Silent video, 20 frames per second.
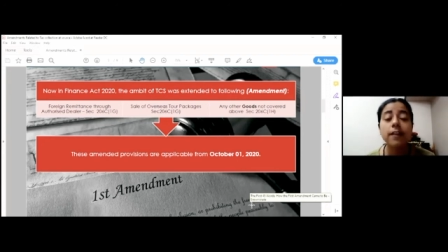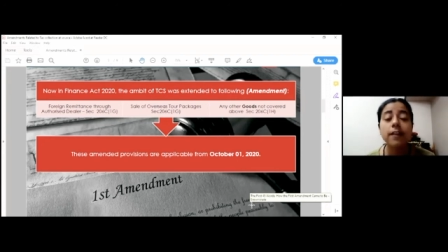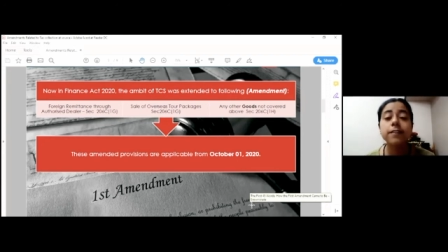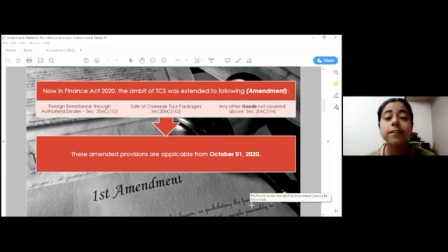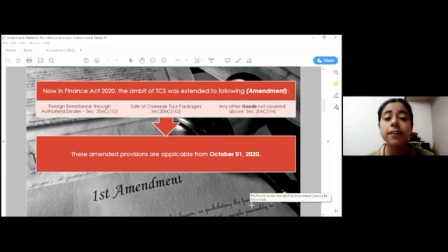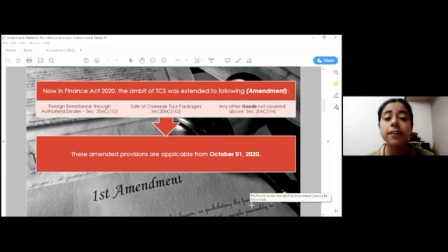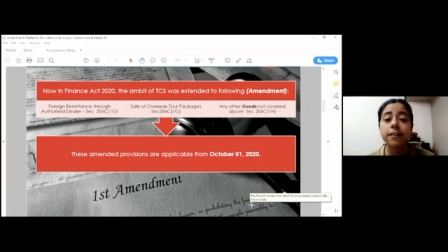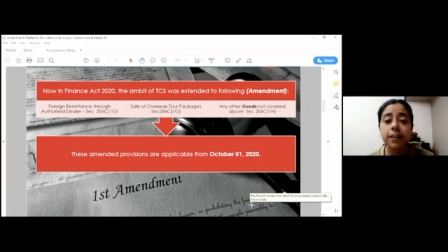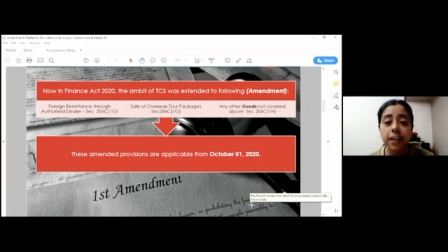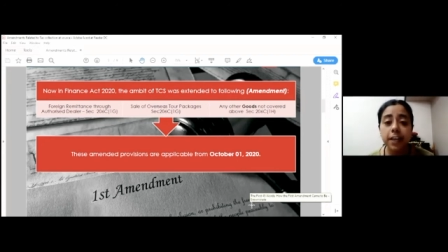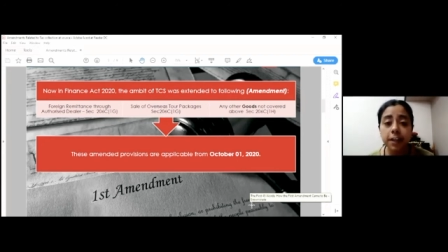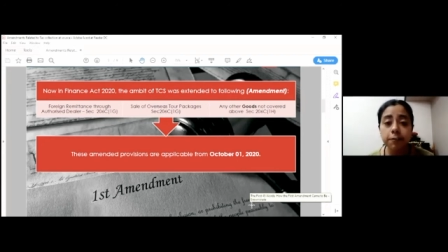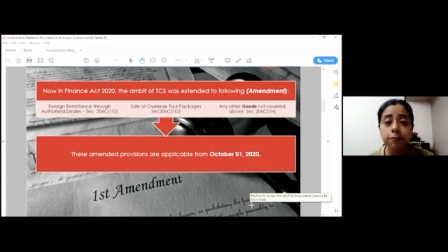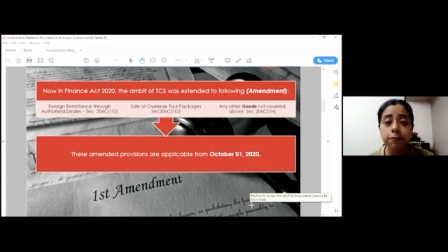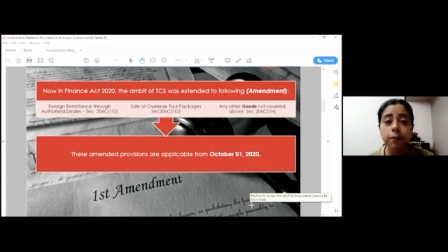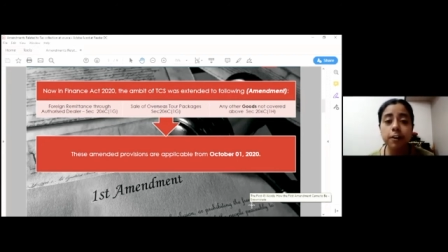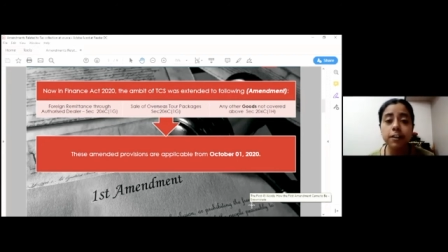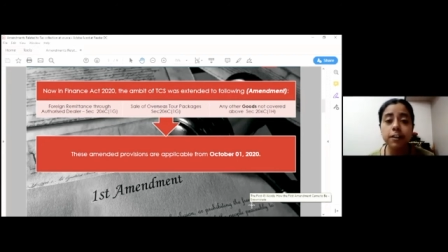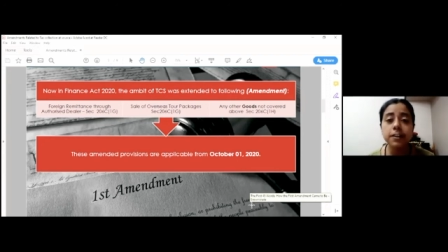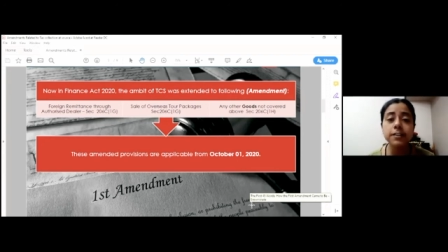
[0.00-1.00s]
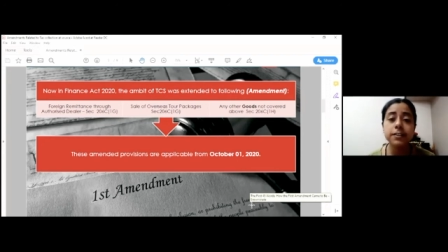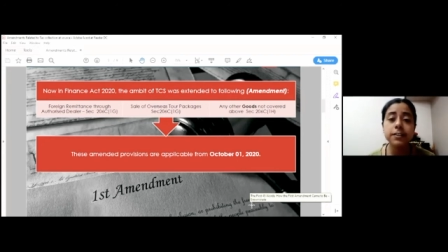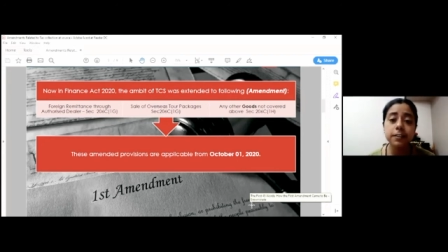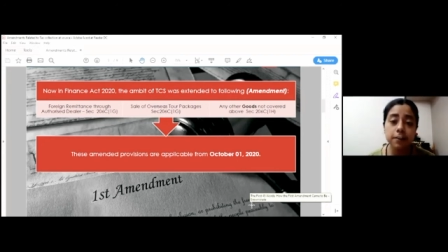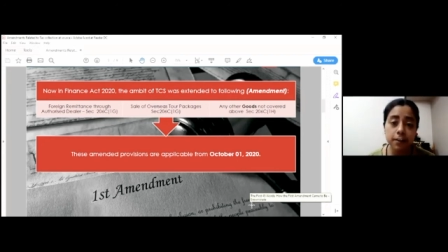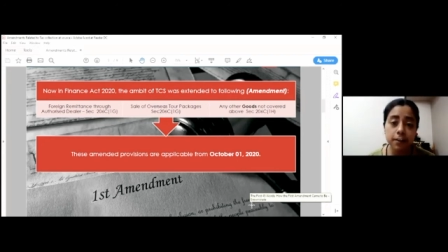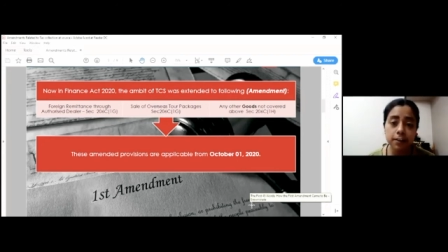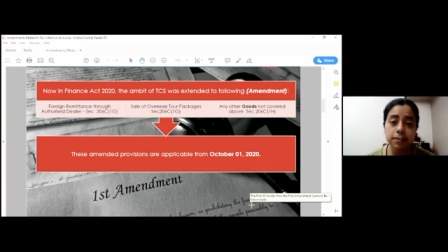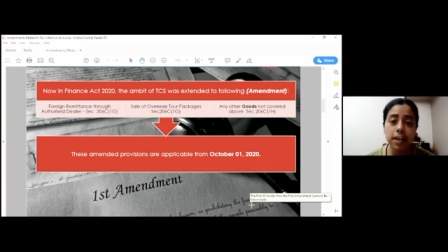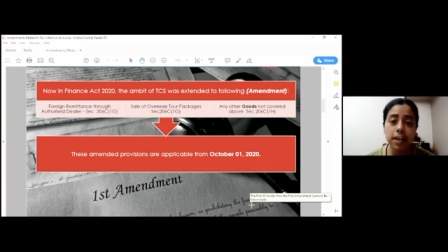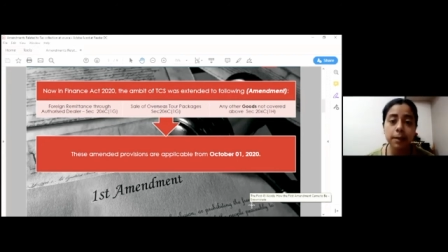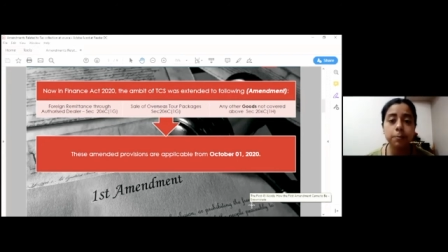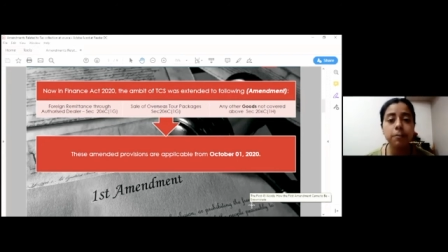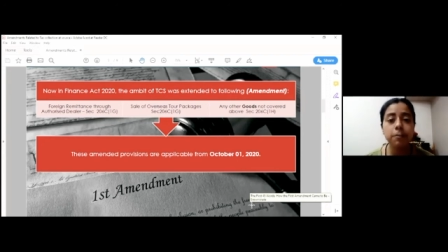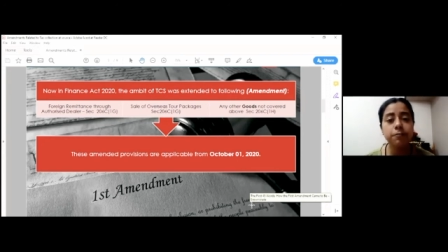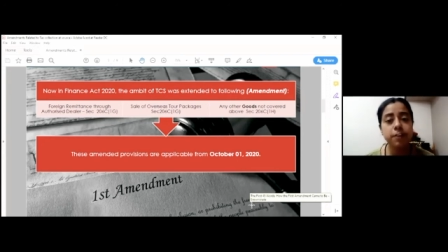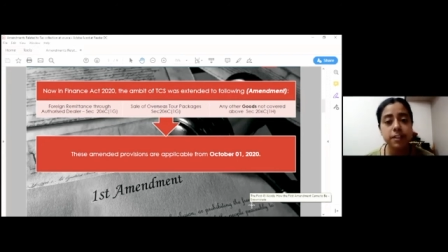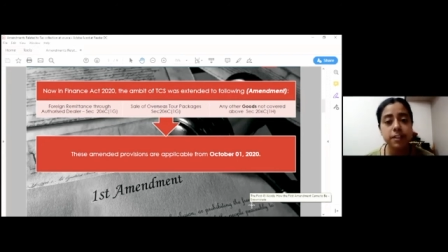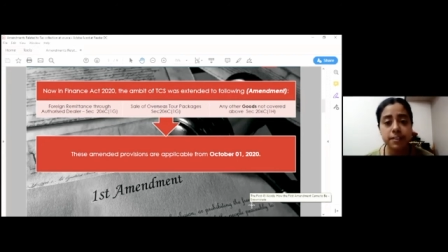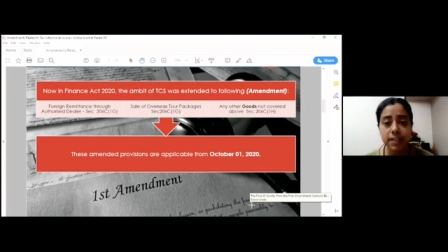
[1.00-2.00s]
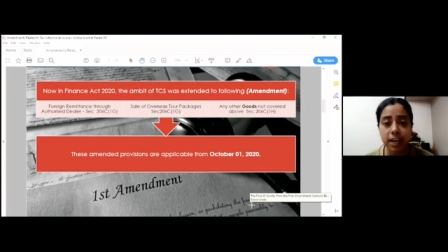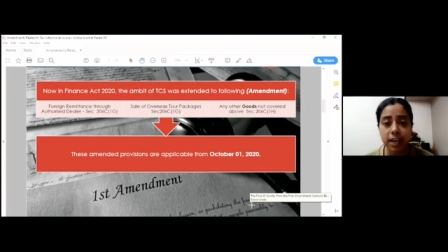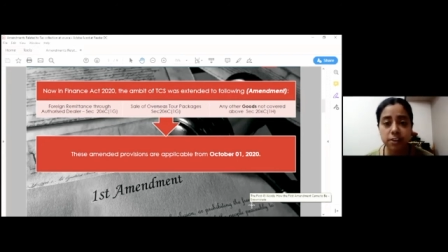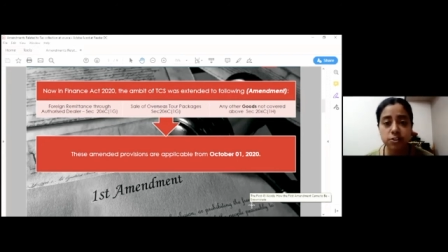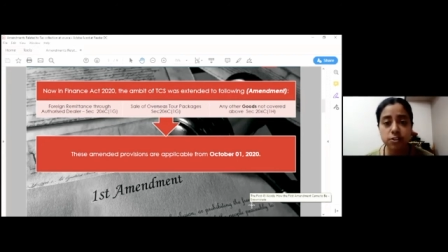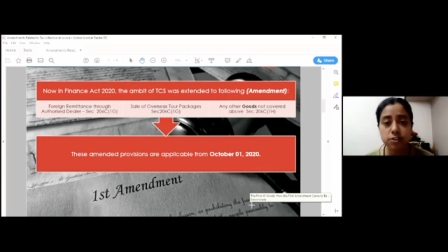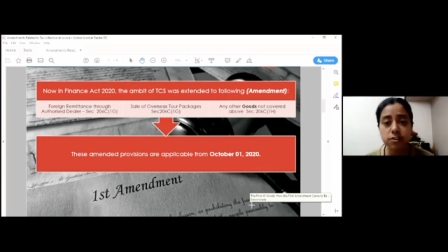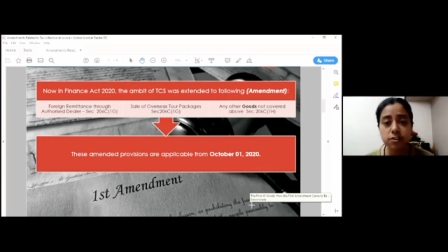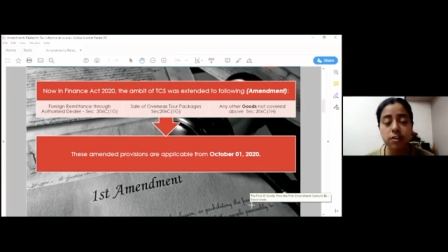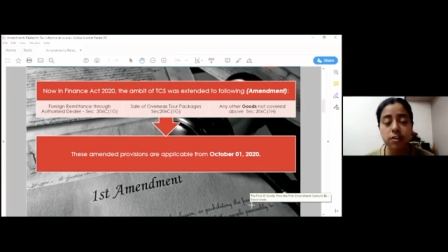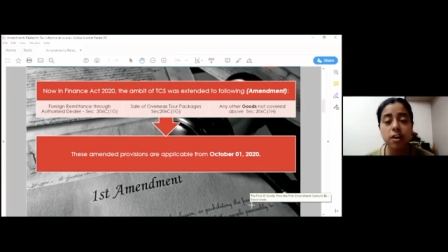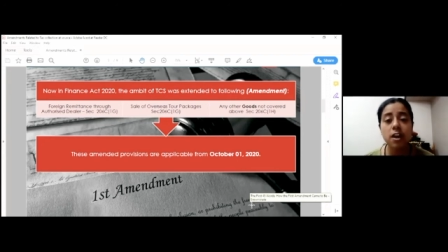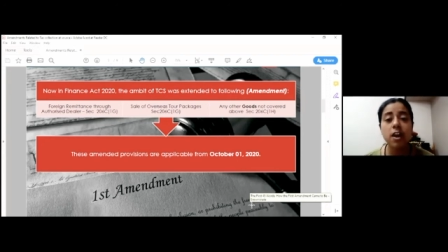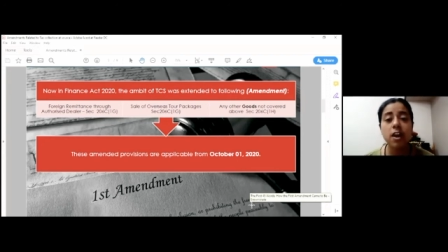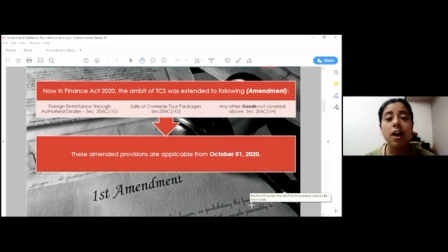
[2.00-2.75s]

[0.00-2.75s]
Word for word: The rate for this third type of transaction